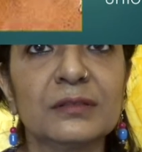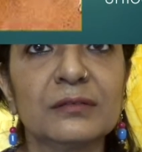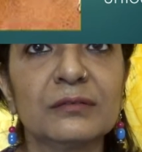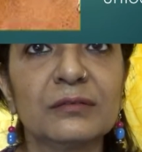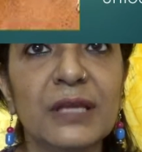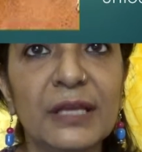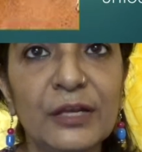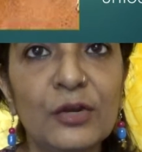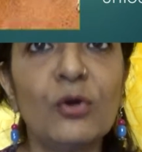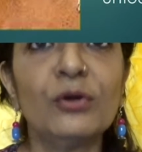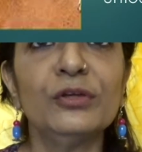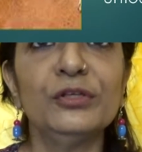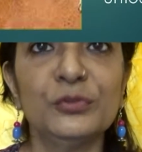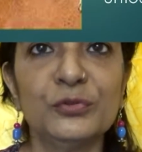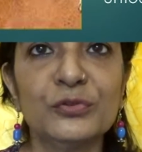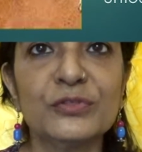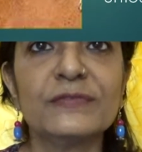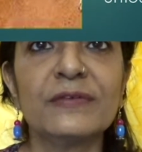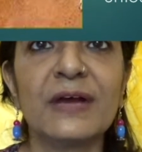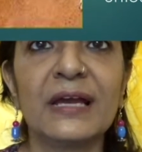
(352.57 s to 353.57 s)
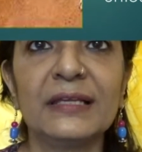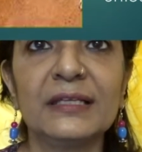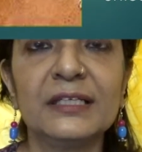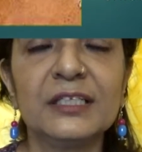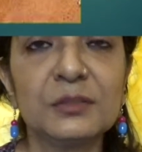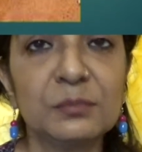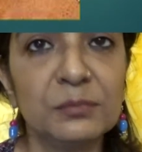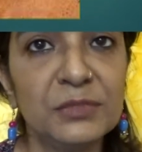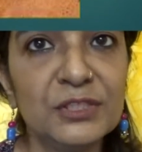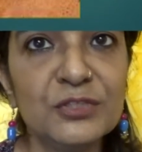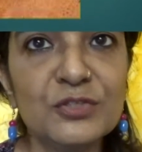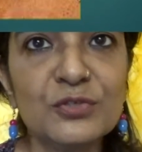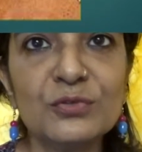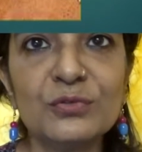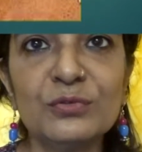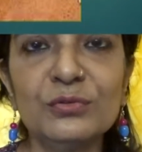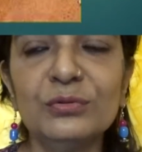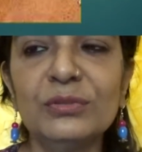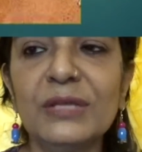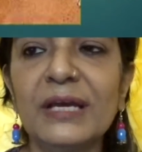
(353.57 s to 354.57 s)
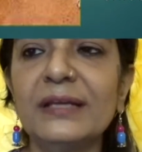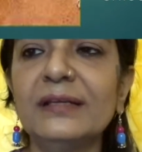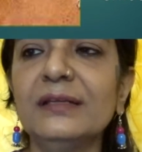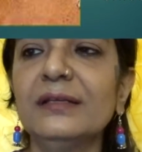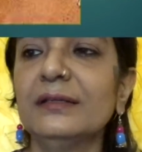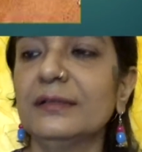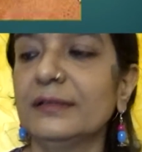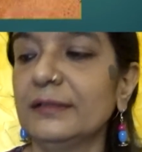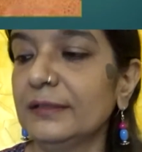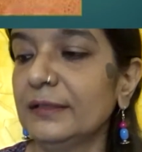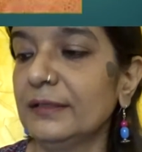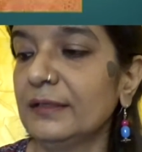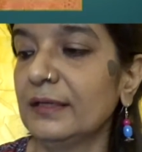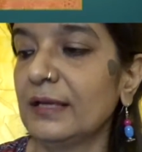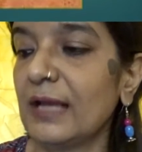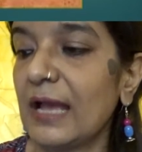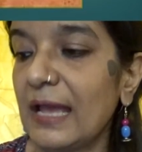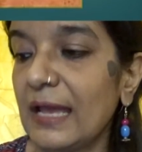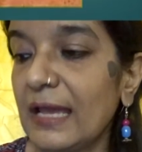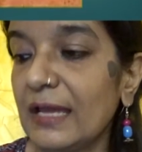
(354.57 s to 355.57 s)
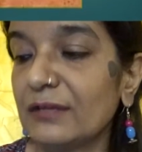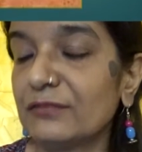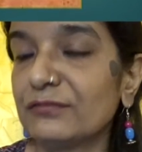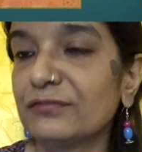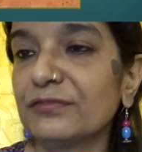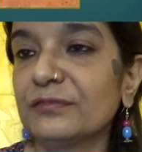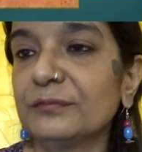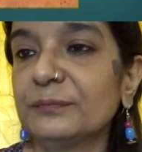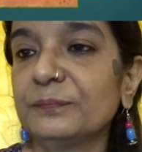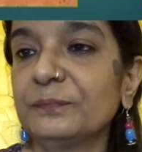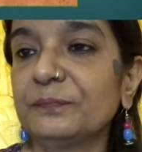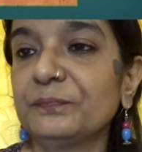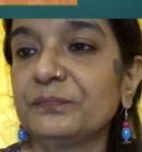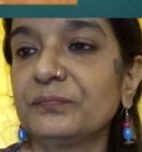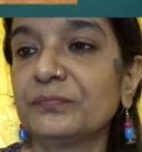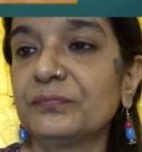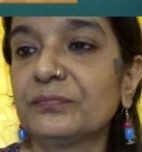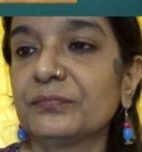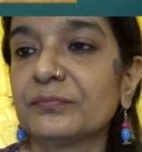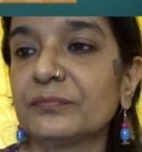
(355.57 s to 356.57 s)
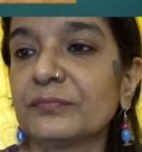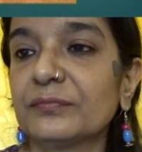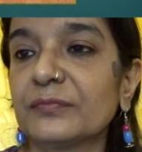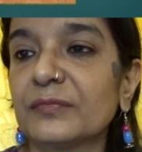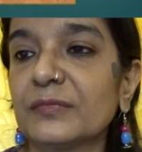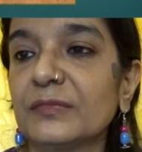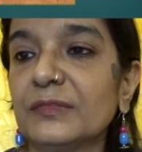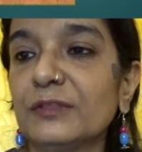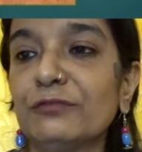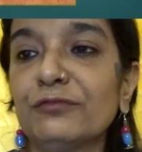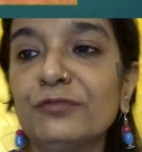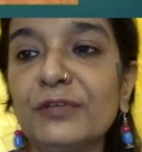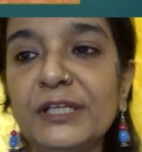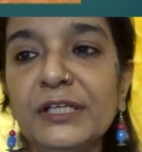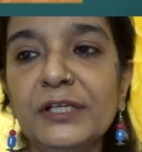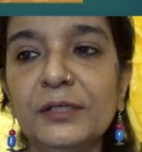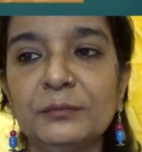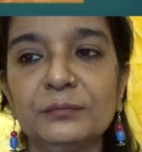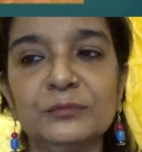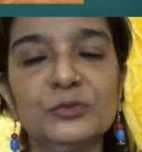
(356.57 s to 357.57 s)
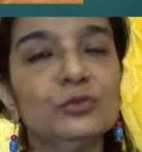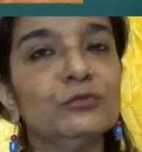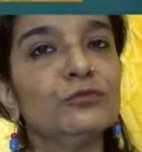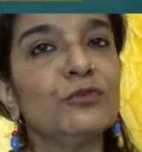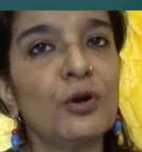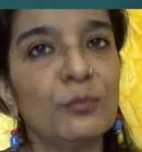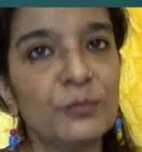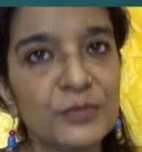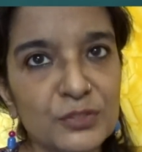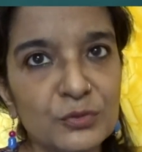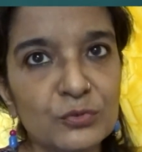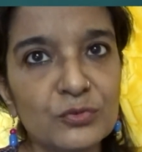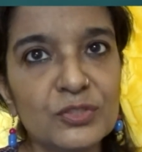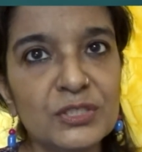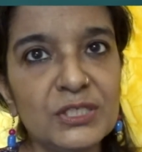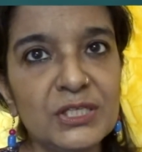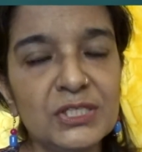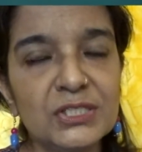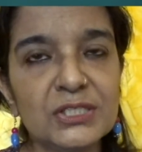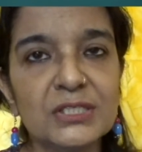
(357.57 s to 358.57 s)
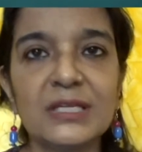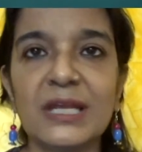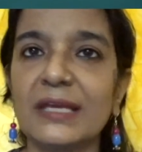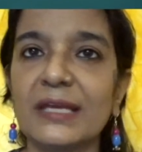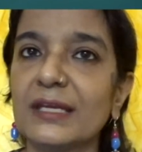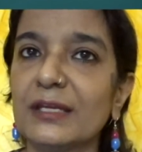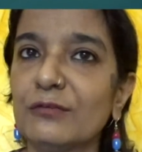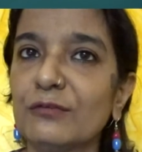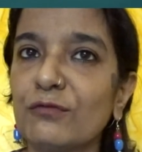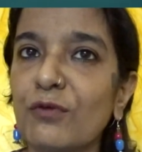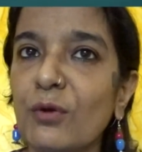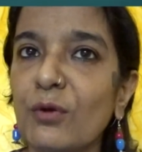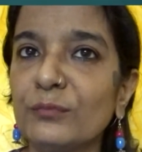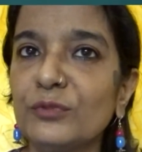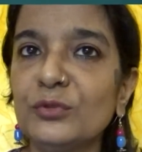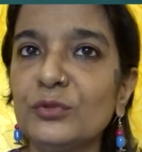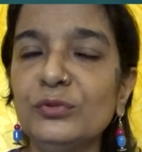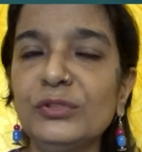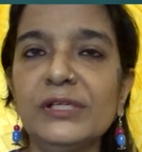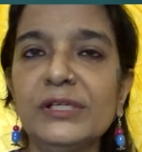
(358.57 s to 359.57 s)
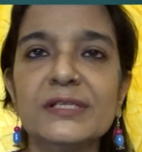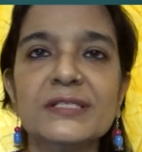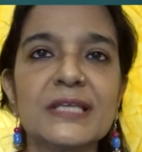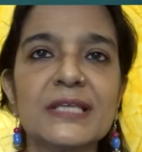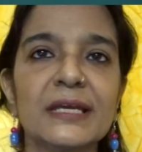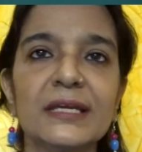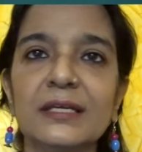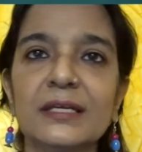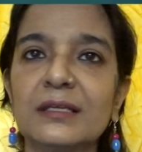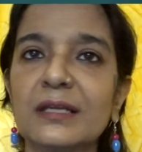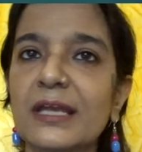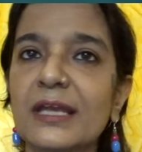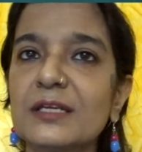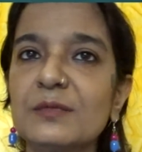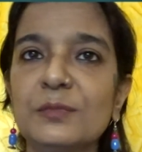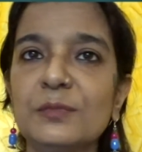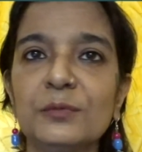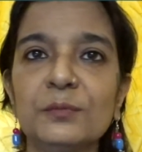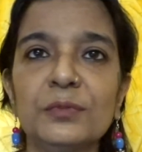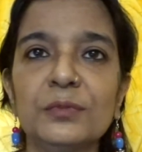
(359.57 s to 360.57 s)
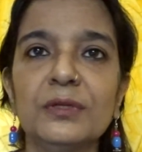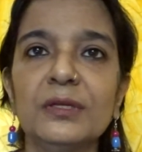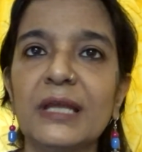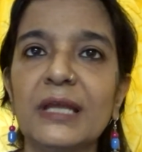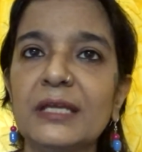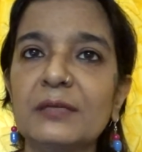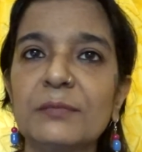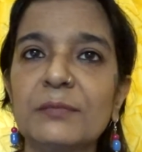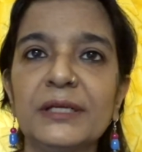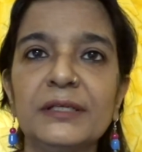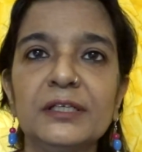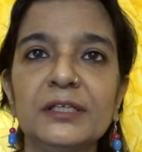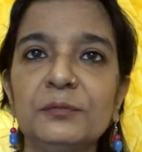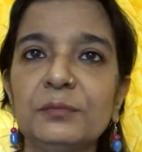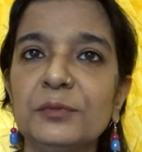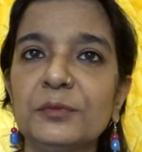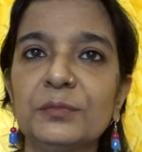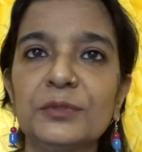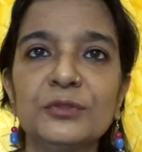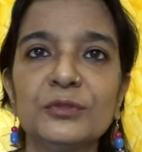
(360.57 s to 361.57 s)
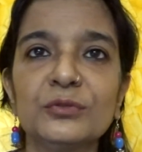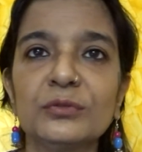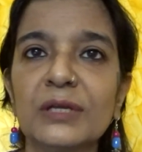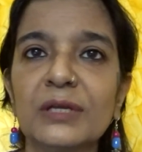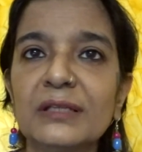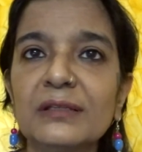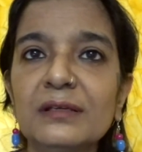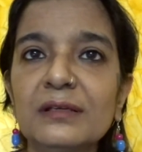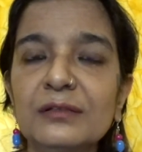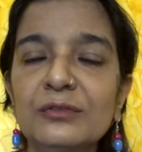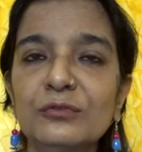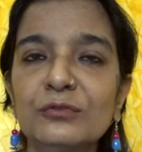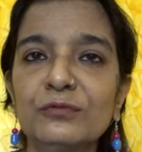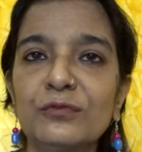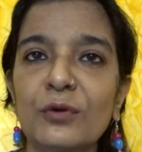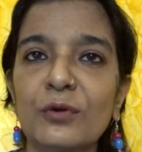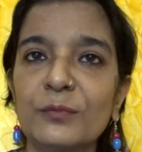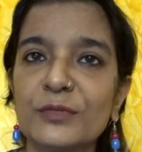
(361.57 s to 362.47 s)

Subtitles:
cannot use violent means to do that. I have the freedom to form association. I can form unions. I can get people, like-minded people together to form